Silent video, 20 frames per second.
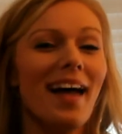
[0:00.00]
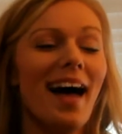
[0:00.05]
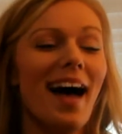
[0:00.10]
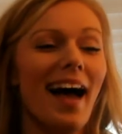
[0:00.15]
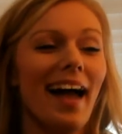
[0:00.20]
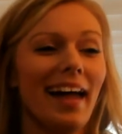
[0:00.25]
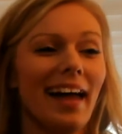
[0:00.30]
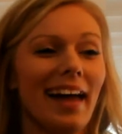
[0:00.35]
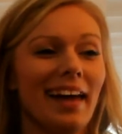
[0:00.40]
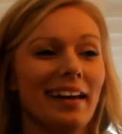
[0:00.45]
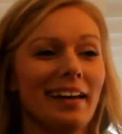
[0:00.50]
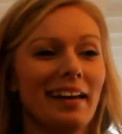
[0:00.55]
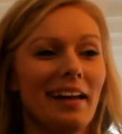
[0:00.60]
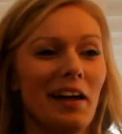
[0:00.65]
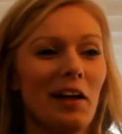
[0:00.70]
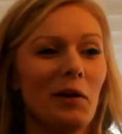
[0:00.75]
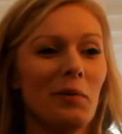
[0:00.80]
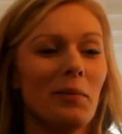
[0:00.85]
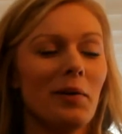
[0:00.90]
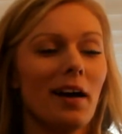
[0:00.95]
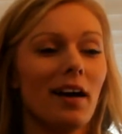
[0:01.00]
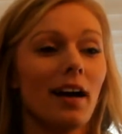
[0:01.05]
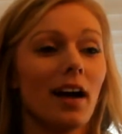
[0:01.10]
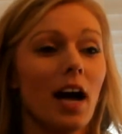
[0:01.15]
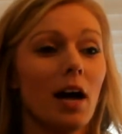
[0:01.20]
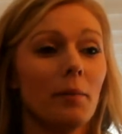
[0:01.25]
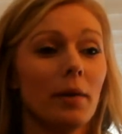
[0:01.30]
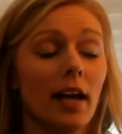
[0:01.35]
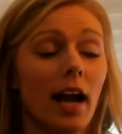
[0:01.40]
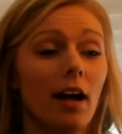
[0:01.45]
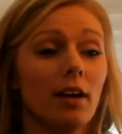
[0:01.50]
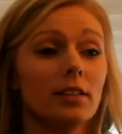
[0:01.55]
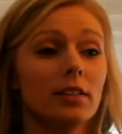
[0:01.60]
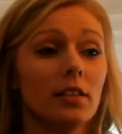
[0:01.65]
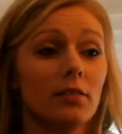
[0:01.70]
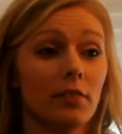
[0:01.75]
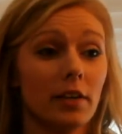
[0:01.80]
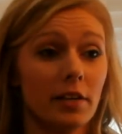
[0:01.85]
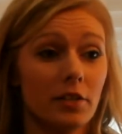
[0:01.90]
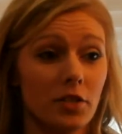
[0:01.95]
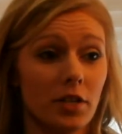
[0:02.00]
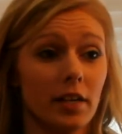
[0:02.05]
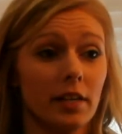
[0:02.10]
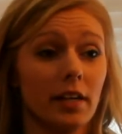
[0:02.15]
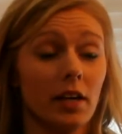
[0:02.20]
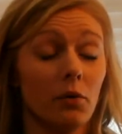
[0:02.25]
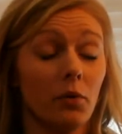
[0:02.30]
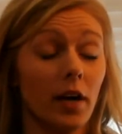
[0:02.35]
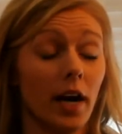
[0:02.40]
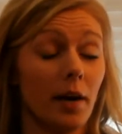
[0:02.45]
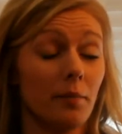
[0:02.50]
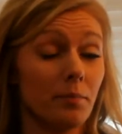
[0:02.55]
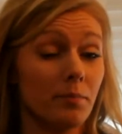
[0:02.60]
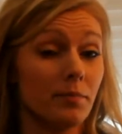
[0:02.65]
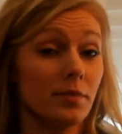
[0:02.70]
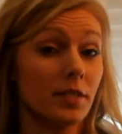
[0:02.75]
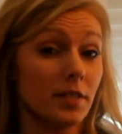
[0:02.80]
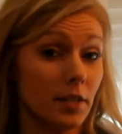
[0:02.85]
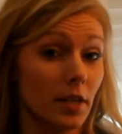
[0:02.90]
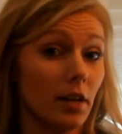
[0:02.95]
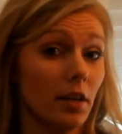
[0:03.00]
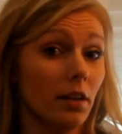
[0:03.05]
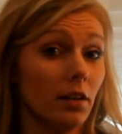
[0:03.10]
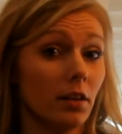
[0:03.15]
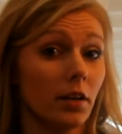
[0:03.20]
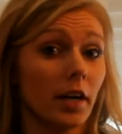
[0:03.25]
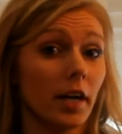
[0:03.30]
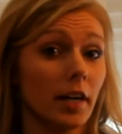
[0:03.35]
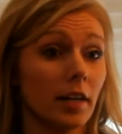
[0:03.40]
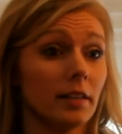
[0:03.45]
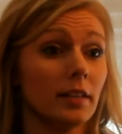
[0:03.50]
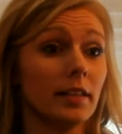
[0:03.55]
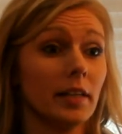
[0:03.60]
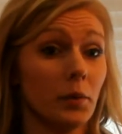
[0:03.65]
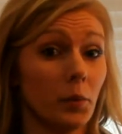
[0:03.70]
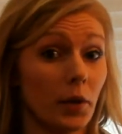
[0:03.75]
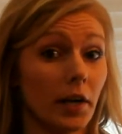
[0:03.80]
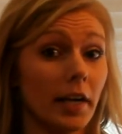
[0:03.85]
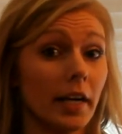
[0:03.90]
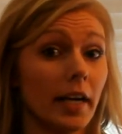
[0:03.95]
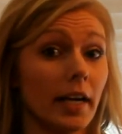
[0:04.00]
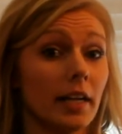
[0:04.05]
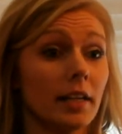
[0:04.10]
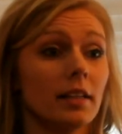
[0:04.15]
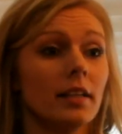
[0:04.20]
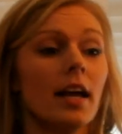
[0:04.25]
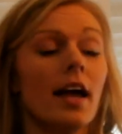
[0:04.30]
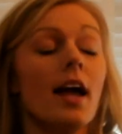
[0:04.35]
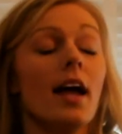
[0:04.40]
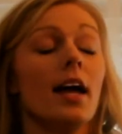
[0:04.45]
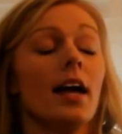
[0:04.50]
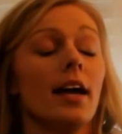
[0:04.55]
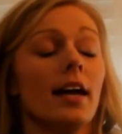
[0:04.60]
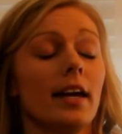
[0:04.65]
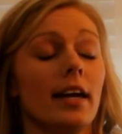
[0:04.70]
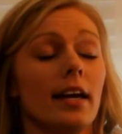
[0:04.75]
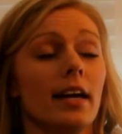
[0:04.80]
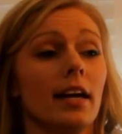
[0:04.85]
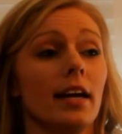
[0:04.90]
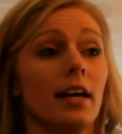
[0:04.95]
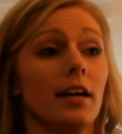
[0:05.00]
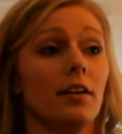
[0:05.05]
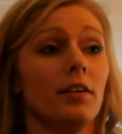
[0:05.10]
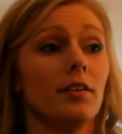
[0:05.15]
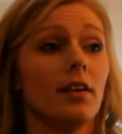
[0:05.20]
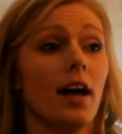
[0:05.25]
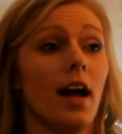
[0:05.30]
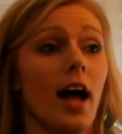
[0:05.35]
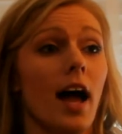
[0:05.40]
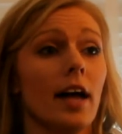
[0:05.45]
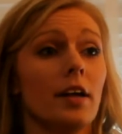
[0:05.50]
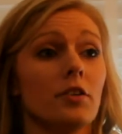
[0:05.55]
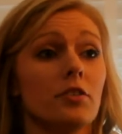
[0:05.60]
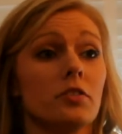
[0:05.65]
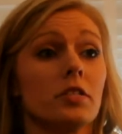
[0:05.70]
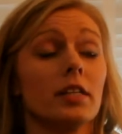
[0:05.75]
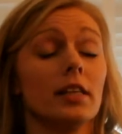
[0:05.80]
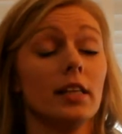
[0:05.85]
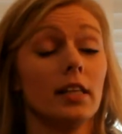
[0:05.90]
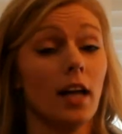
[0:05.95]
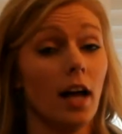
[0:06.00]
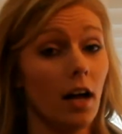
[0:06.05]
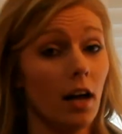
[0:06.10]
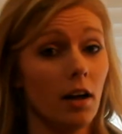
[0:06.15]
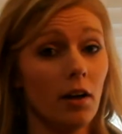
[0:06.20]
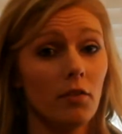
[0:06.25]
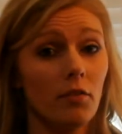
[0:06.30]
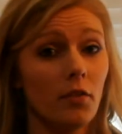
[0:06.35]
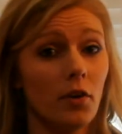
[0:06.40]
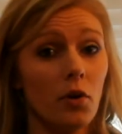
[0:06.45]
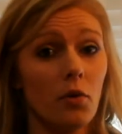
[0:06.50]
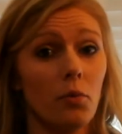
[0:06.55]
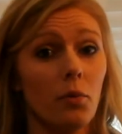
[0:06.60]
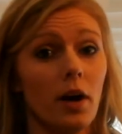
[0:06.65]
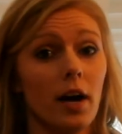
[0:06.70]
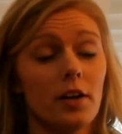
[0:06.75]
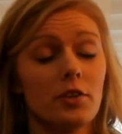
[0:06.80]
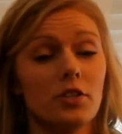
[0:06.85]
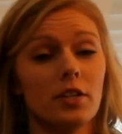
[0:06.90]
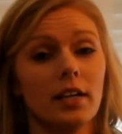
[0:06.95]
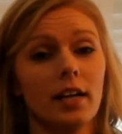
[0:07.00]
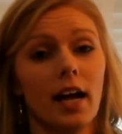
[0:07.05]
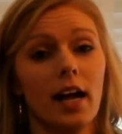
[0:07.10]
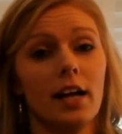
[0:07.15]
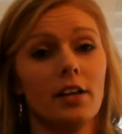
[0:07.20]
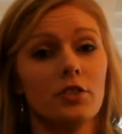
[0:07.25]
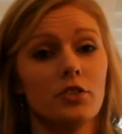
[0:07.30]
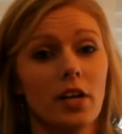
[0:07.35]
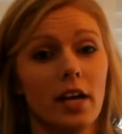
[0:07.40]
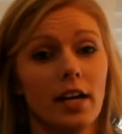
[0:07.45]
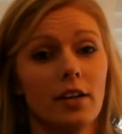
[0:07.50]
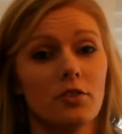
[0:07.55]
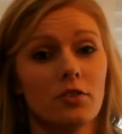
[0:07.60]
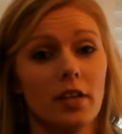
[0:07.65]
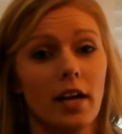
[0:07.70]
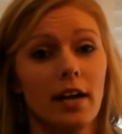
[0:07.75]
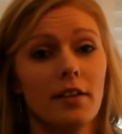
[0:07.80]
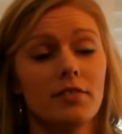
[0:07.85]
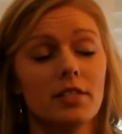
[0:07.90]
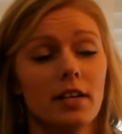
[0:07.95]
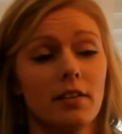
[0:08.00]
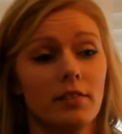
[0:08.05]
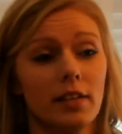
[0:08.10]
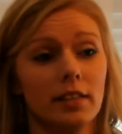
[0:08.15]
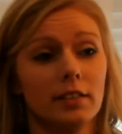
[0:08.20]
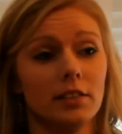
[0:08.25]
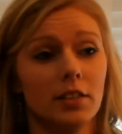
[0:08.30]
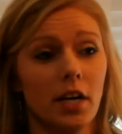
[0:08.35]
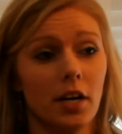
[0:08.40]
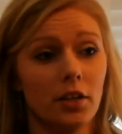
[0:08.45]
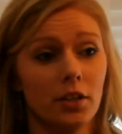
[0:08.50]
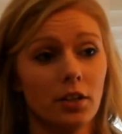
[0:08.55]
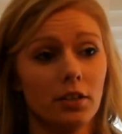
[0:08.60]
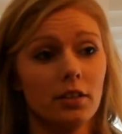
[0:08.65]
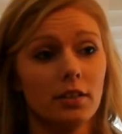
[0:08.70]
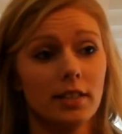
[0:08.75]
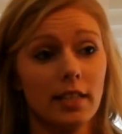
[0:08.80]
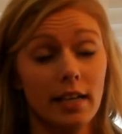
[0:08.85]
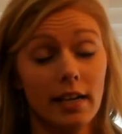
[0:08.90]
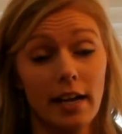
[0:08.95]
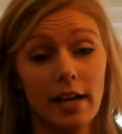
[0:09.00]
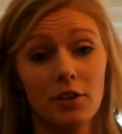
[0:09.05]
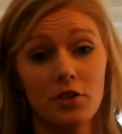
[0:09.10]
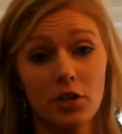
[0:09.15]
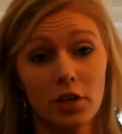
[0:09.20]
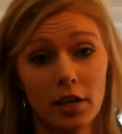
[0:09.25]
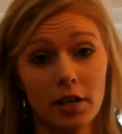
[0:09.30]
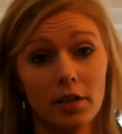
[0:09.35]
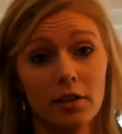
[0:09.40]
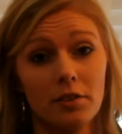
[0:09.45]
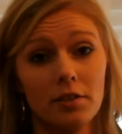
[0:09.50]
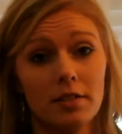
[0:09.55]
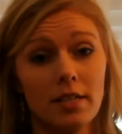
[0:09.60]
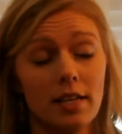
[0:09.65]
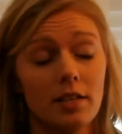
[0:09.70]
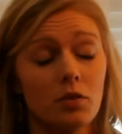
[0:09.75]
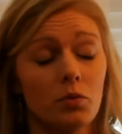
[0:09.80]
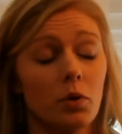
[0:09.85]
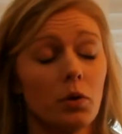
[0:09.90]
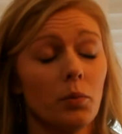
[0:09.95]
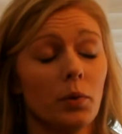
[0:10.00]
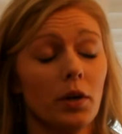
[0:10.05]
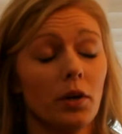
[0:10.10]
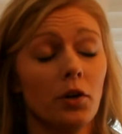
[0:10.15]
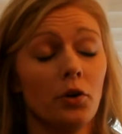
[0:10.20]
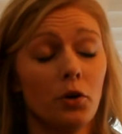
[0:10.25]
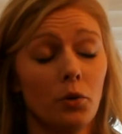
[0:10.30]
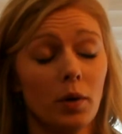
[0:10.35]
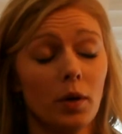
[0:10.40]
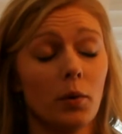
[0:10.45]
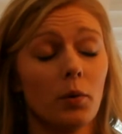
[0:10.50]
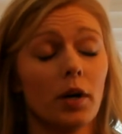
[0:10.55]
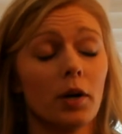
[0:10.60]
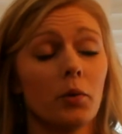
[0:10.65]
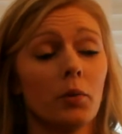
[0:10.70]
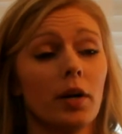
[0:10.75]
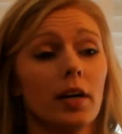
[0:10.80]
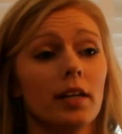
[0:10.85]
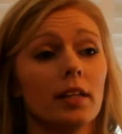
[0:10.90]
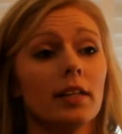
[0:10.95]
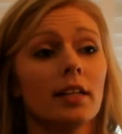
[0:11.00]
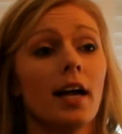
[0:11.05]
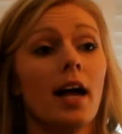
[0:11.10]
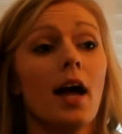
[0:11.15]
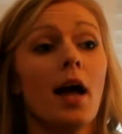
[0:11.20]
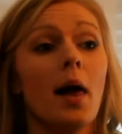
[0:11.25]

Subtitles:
I ended up coming out to Virginia, where I'm still currently working, and I just love watching God change lives of these young teenage girls. That's who we work with.